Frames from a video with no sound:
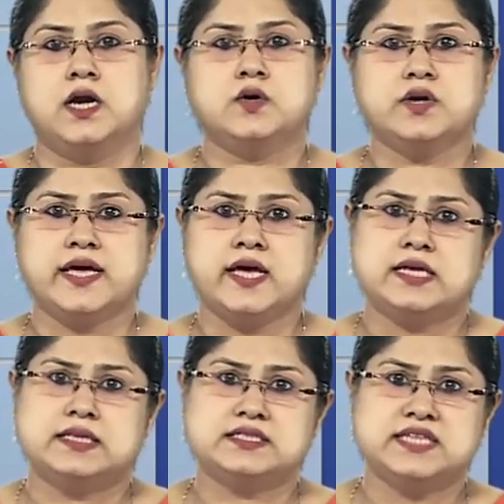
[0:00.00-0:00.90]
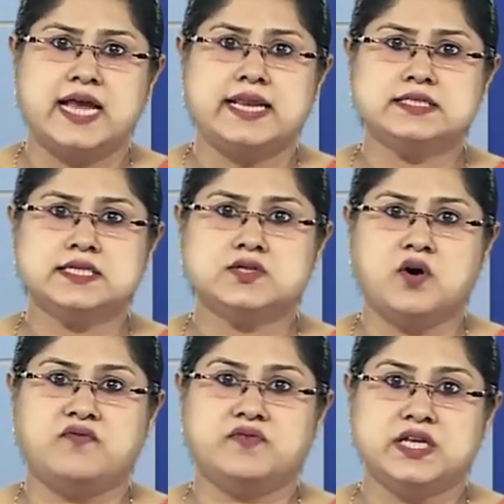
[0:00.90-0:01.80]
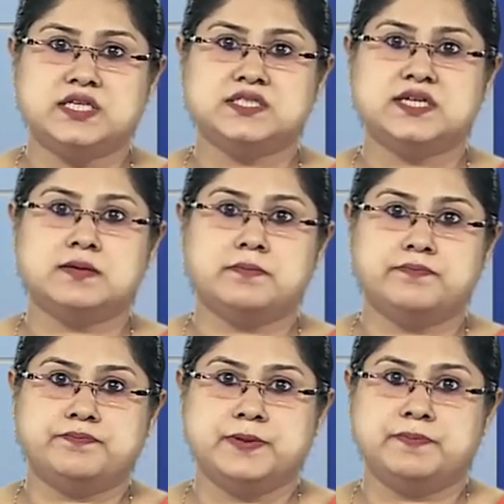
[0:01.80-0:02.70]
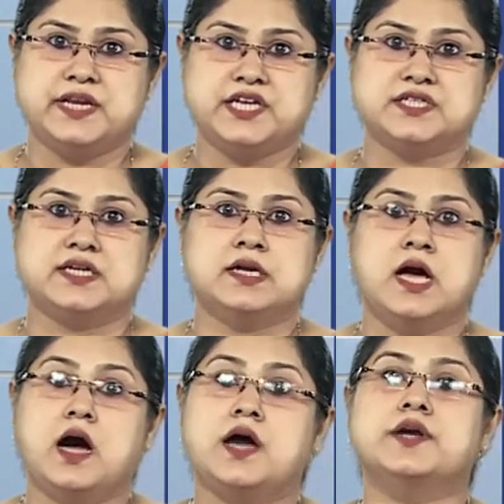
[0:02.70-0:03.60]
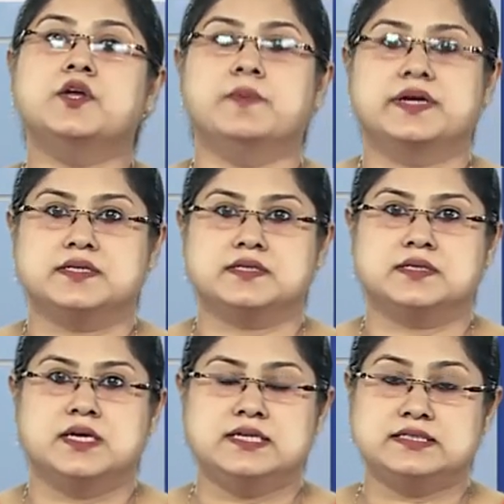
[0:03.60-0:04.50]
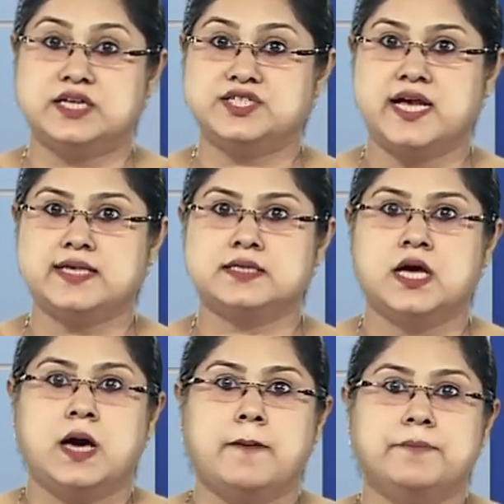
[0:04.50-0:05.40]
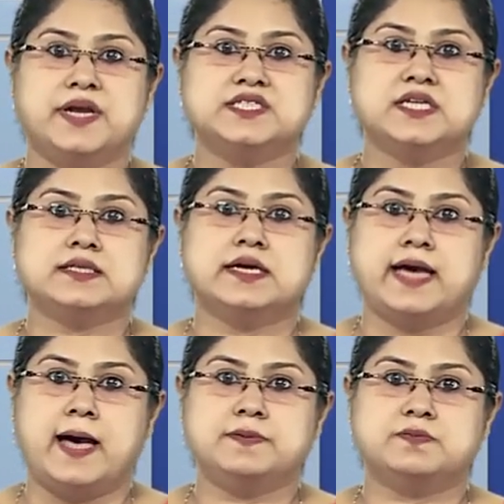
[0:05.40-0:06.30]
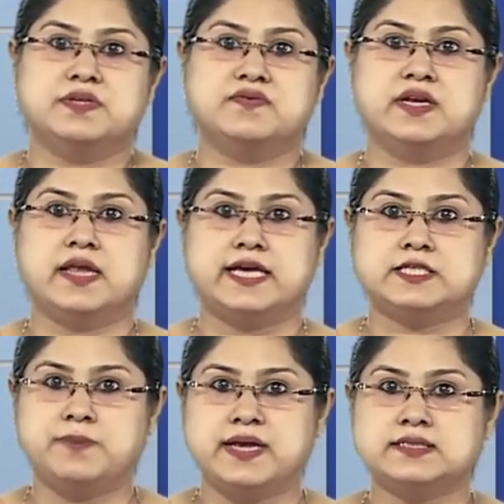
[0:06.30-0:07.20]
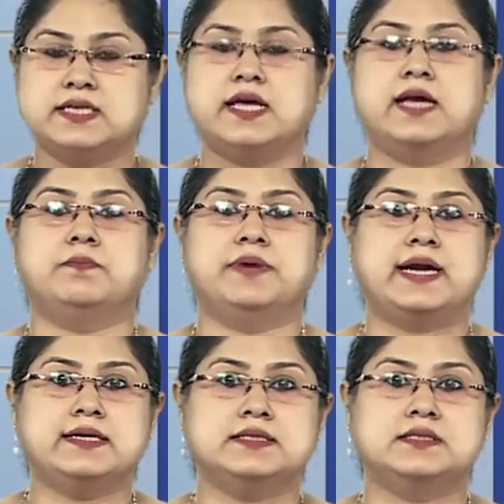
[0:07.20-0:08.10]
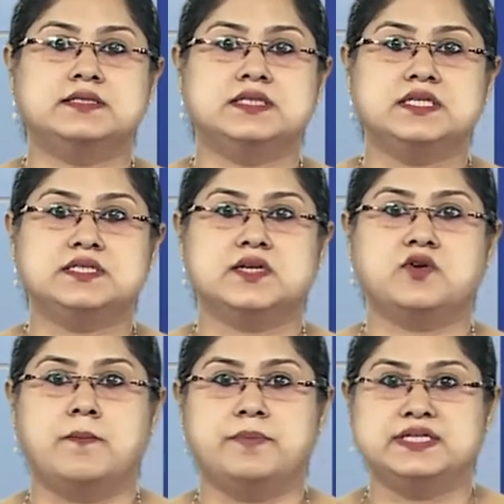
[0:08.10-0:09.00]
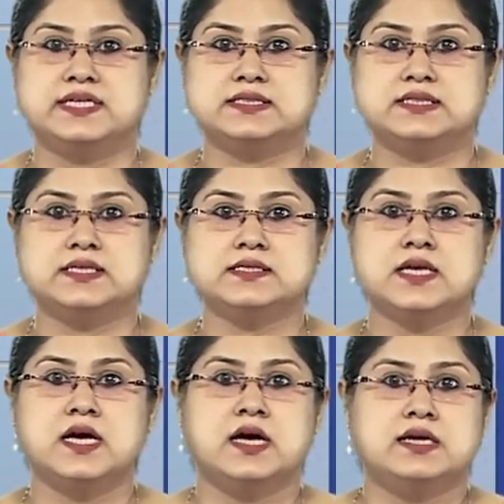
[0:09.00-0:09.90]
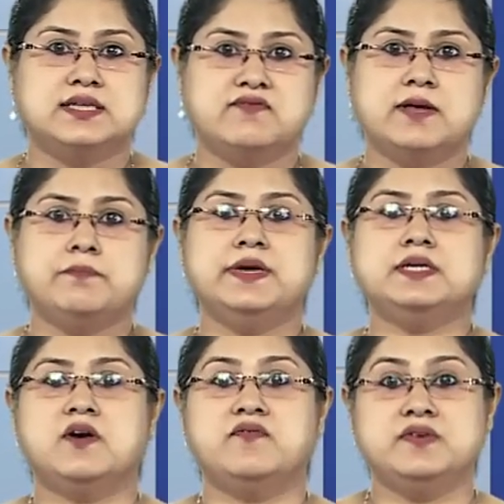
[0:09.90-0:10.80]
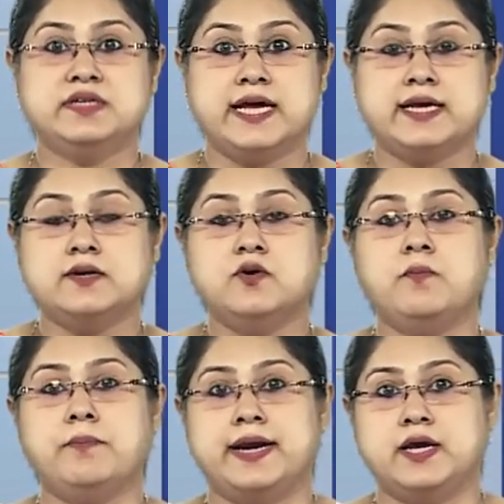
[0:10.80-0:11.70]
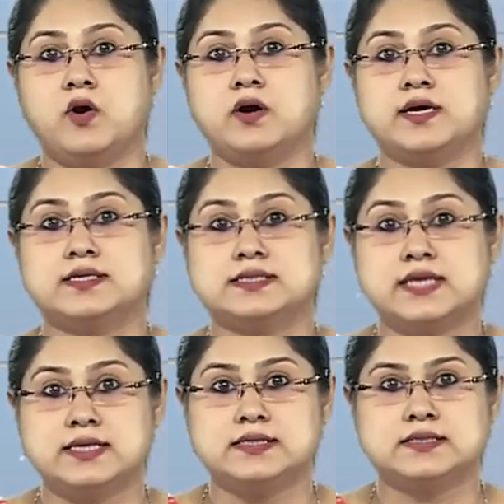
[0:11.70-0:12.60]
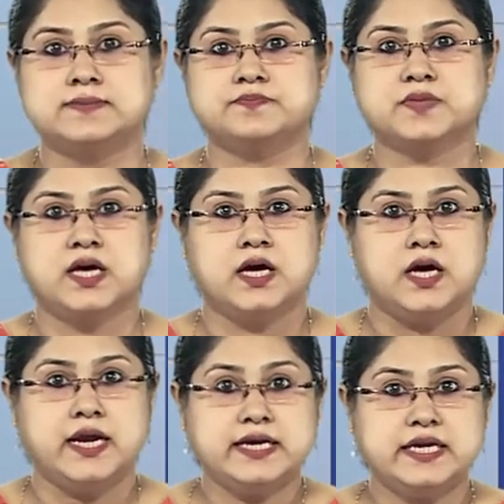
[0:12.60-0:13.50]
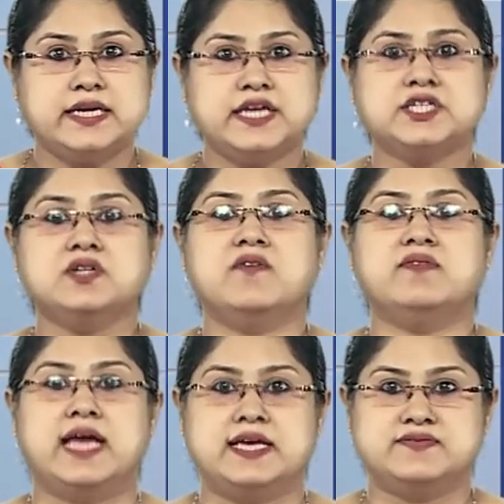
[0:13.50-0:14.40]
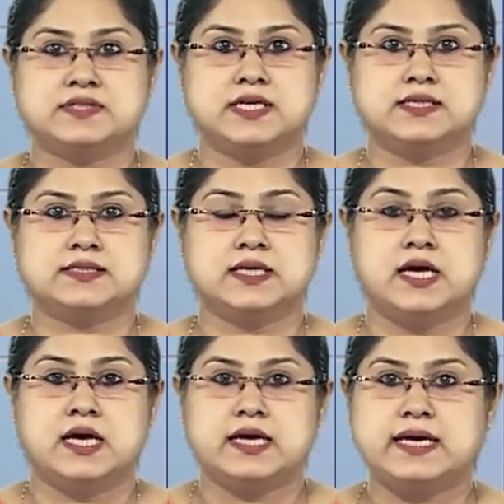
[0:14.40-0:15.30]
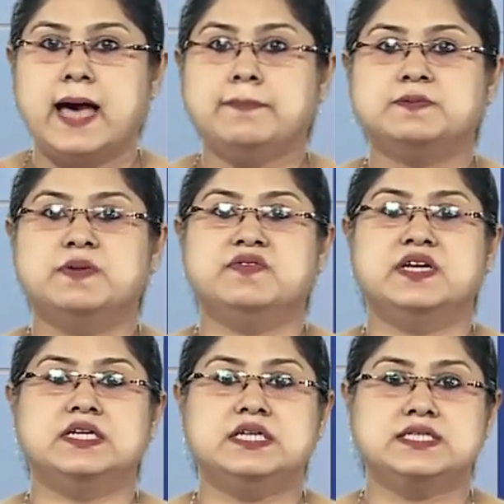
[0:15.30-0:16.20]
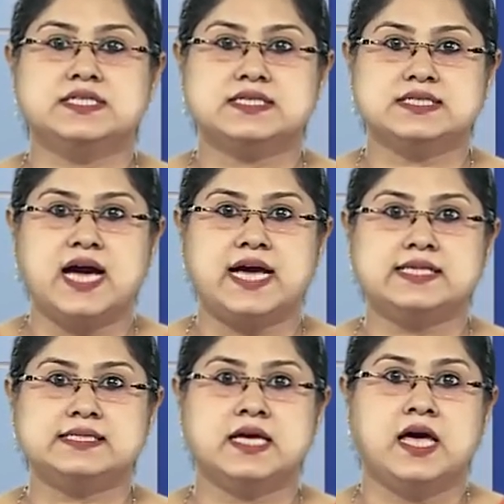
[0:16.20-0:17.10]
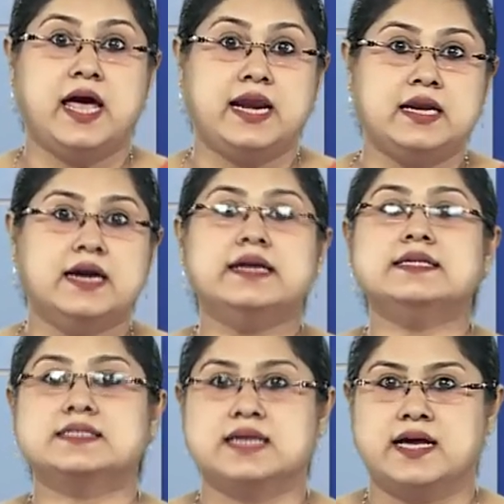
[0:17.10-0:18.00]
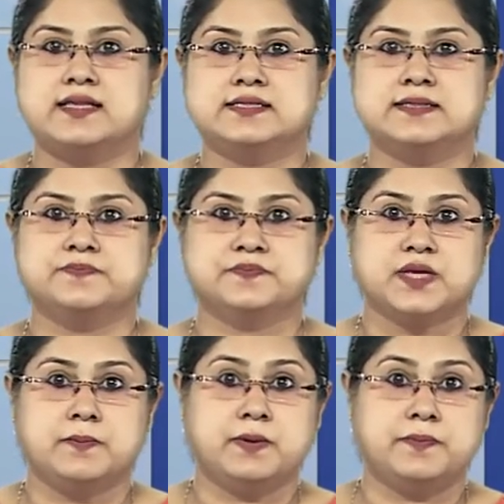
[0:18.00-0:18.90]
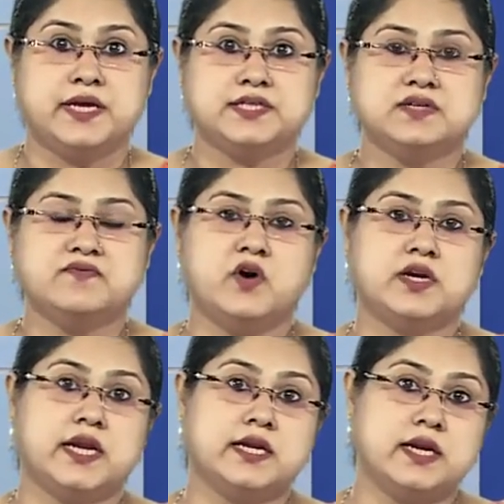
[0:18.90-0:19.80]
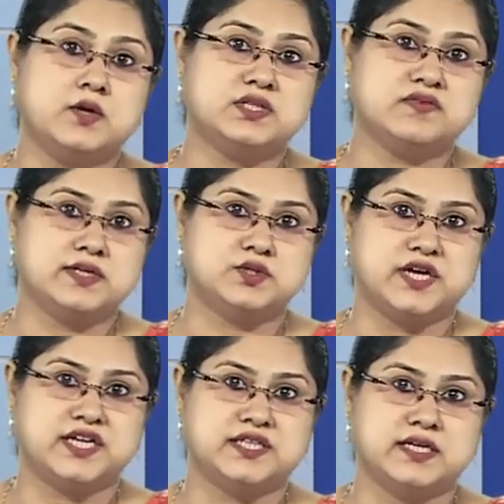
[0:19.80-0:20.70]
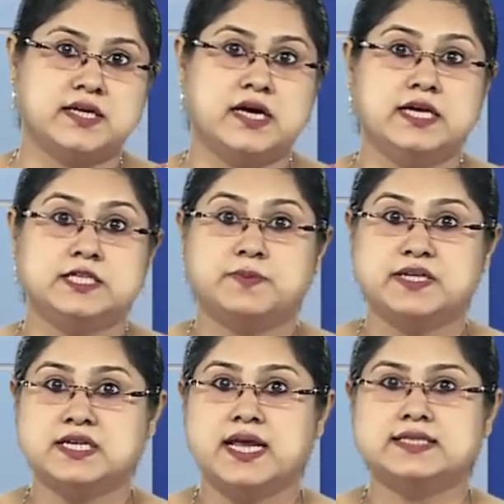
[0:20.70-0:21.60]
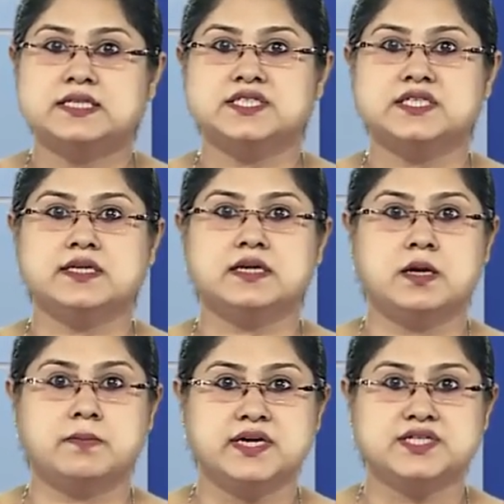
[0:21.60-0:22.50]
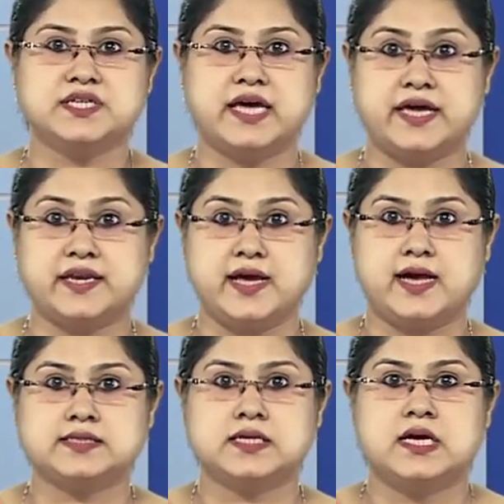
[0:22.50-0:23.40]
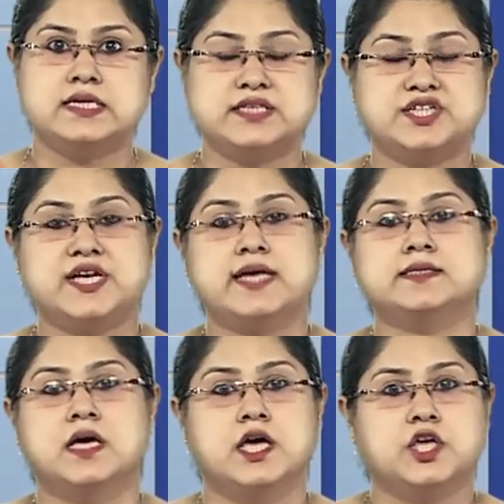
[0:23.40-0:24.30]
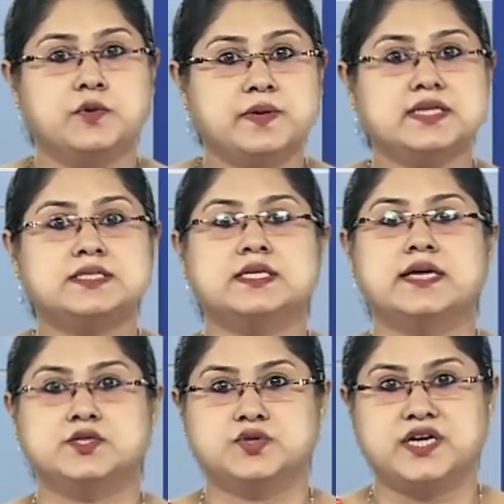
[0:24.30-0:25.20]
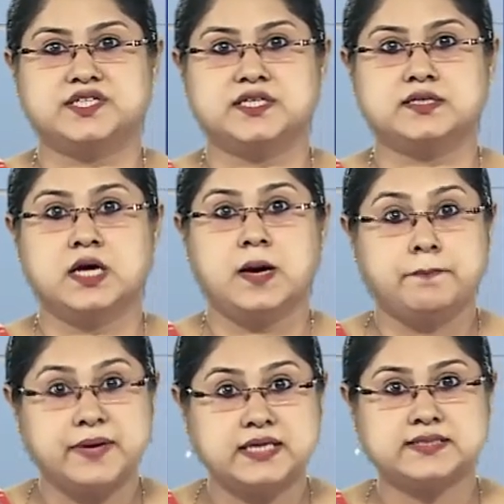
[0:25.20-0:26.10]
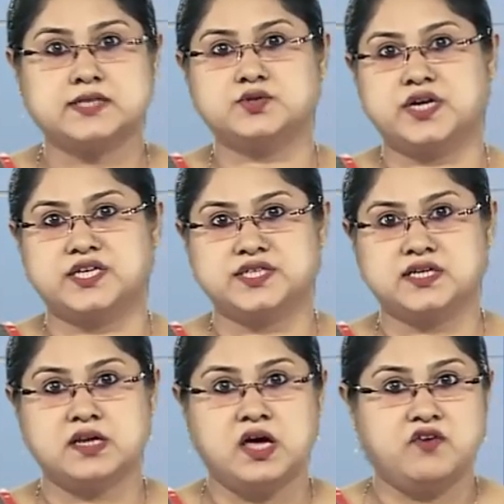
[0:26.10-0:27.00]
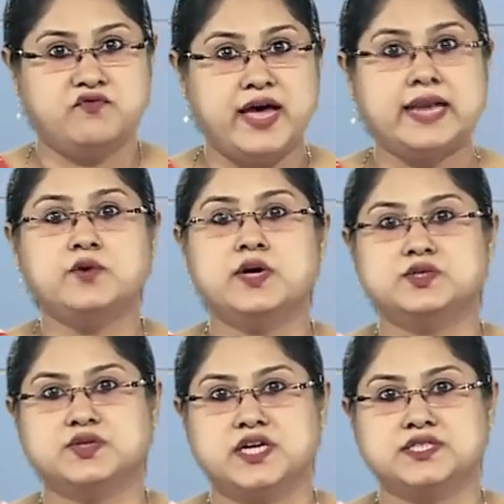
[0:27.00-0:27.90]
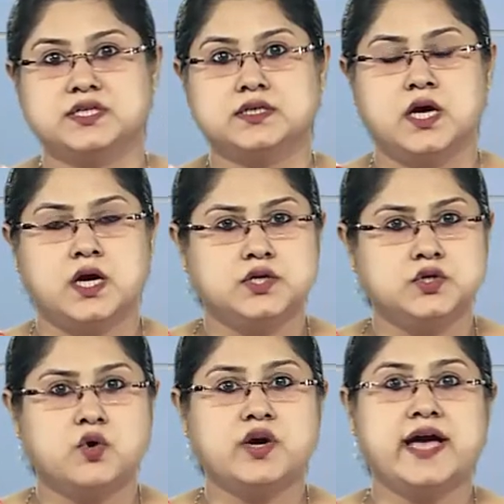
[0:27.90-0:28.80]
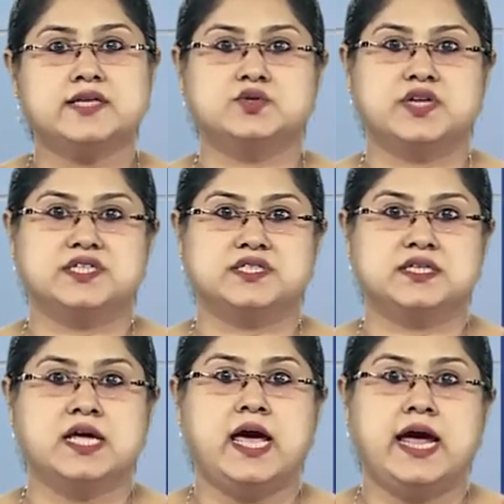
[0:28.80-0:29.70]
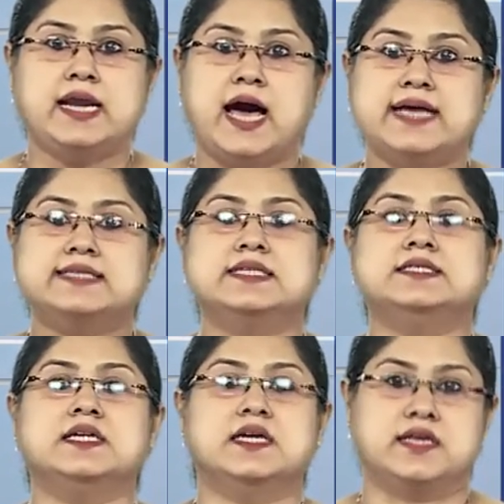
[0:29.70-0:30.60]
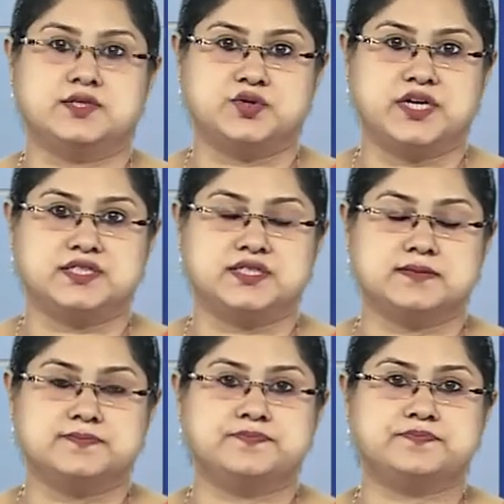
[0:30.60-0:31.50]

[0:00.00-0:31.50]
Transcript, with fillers: Today, the challenges of teacher preparation are numerous such as bridging the gaps between expected and practiced teacher competencies, development of techno-pedagogic skills, integration of life skills, gaps between teaching styles and learning styles, preparation for inclusive education, specialization in emerging areas such as humanistic education, peace education, value education, yoga education and ICT in education.